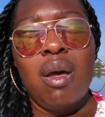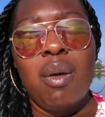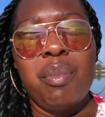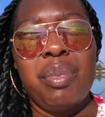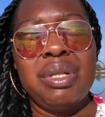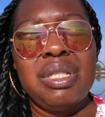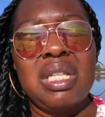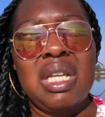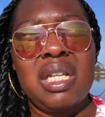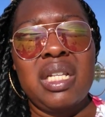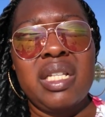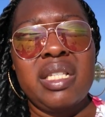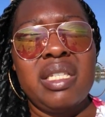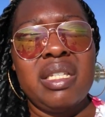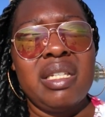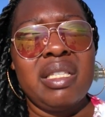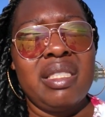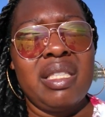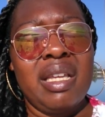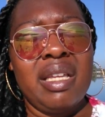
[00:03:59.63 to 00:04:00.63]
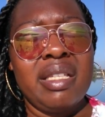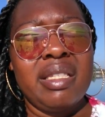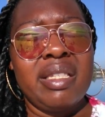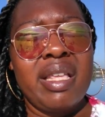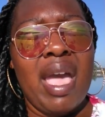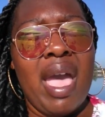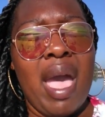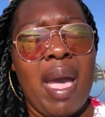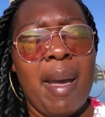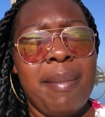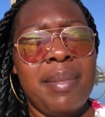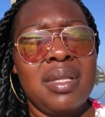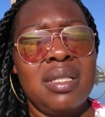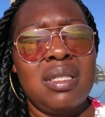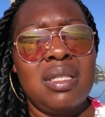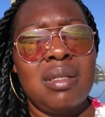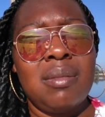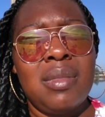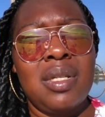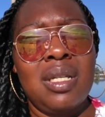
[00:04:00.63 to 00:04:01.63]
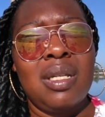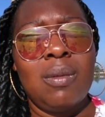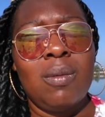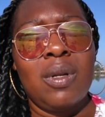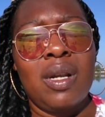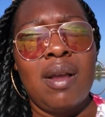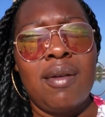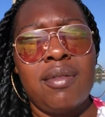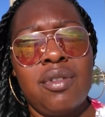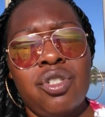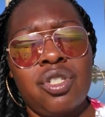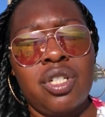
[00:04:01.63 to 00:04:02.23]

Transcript: pertaining to the things that happened to me when I was